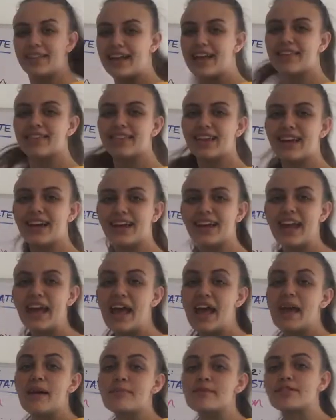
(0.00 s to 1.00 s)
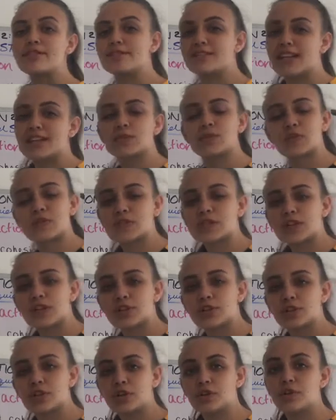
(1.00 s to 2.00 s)
that line, because that's what's going to
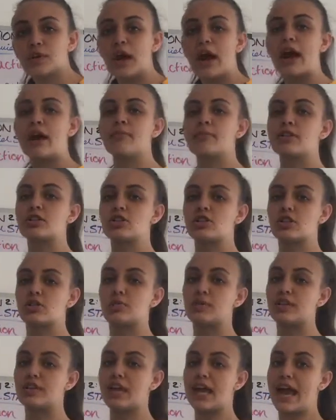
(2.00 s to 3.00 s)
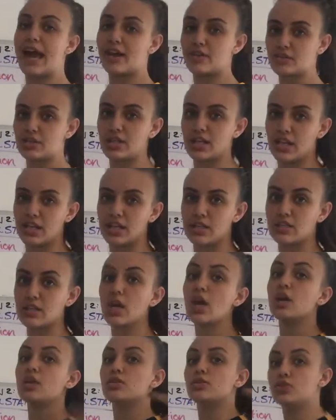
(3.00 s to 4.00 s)
show you how much liquid there actually is
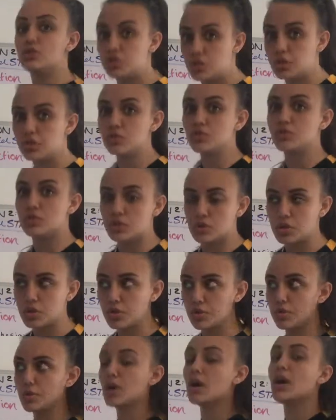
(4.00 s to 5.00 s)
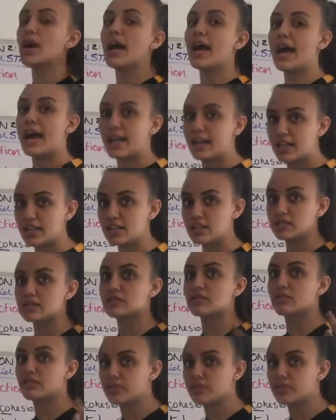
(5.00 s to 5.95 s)
due to adhesive